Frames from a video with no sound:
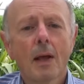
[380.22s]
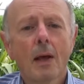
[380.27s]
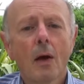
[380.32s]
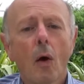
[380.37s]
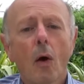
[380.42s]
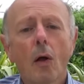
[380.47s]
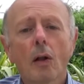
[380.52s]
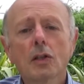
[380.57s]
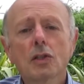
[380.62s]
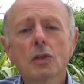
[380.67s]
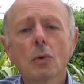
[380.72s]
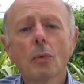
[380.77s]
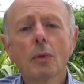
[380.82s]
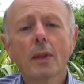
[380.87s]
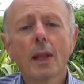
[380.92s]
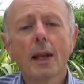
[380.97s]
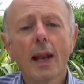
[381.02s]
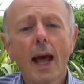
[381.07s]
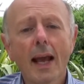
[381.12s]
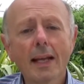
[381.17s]
Also, the
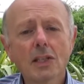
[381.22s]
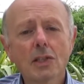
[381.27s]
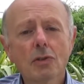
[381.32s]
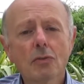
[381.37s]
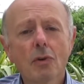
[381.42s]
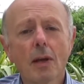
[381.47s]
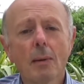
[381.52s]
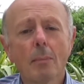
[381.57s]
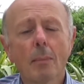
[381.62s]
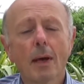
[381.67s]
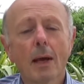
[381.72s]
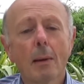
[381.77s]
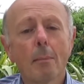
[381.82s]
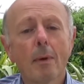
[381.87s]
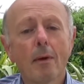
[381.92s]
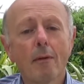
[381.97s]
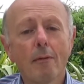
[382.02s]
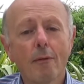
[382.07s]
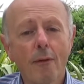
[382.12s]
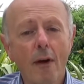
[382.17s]
light stream can
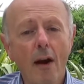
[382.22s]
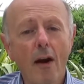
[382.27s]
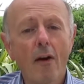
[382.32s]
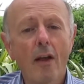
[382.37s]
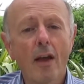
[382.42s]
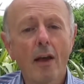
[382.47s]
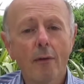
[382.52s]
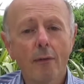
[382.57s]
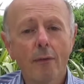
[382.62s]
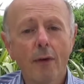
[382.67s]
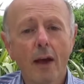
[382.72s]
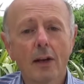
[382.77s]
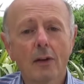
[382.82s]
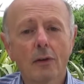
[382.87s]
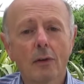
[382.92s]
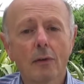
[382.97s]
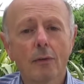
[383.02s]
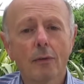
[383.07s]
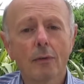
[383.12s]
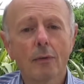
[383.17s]
be very
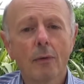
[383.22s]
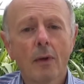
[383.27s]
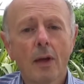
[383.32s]
effective.